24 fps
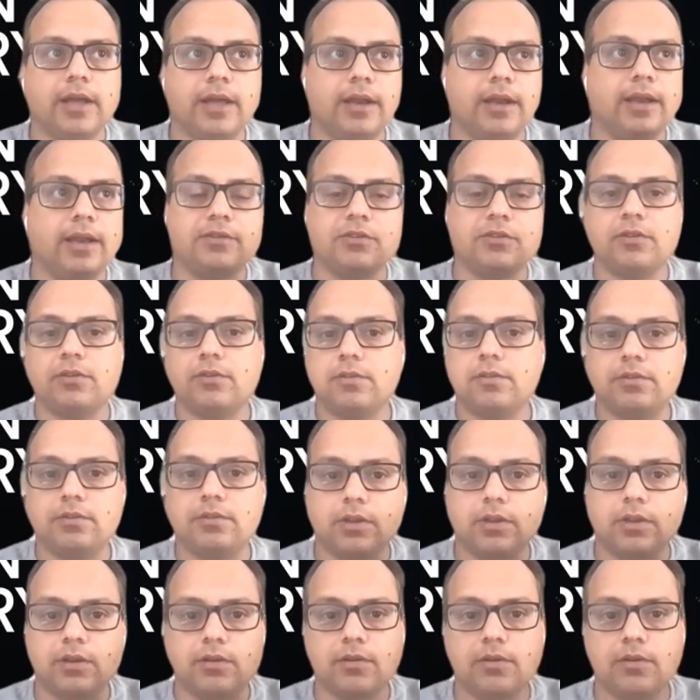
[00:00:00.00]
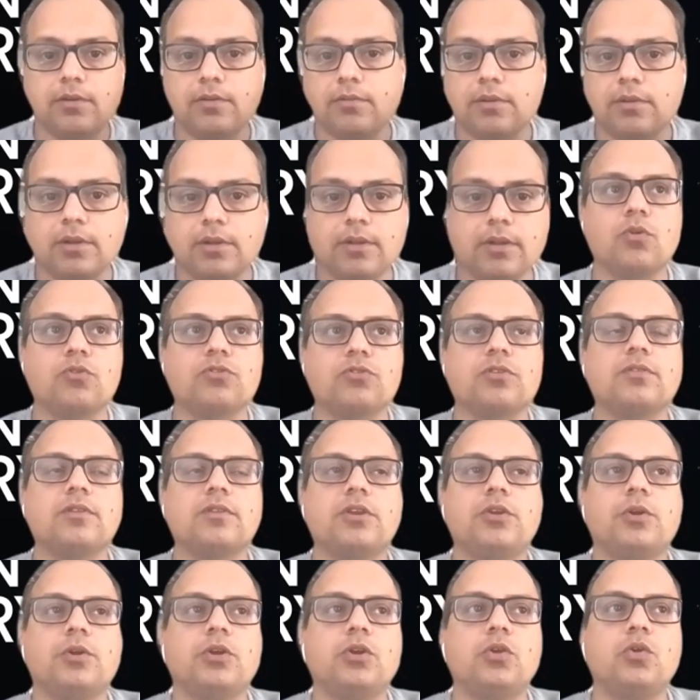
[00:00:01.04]
and lessons and
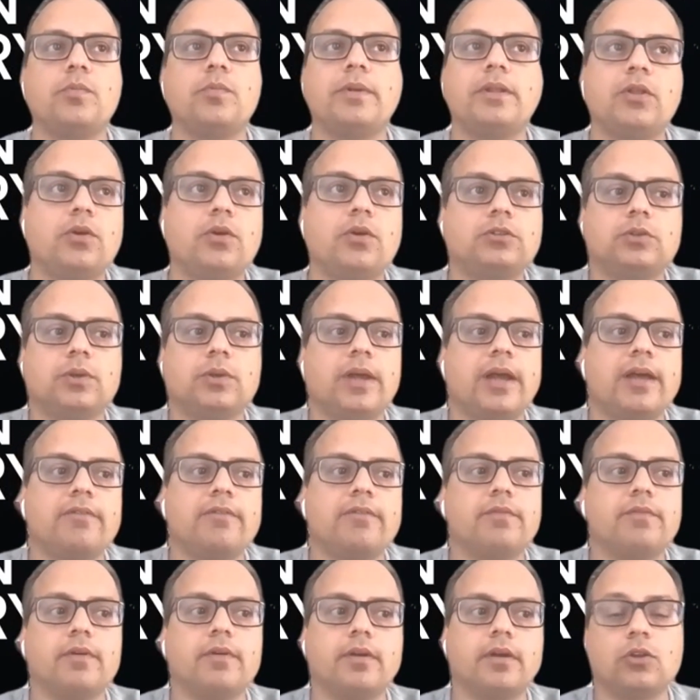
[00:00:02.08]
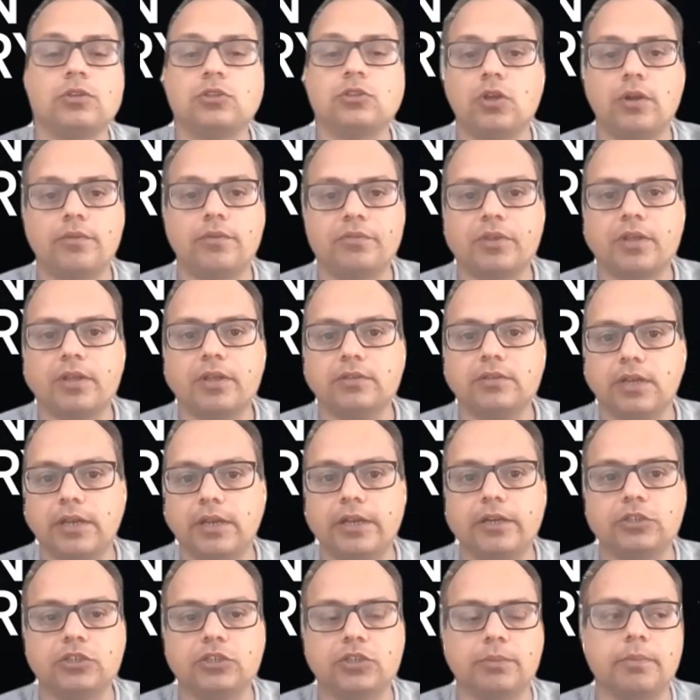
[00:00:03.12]
courses that you can do, but they also have it on soft skills and
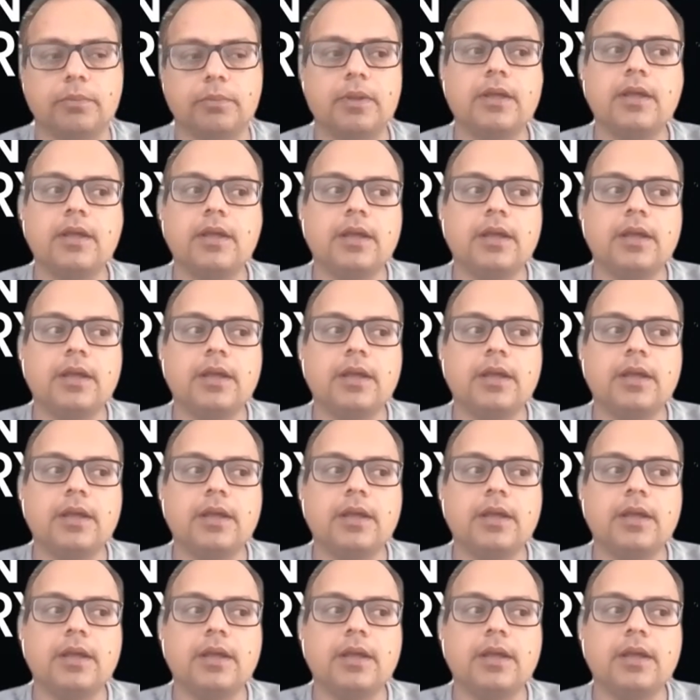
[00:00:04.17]
leadership.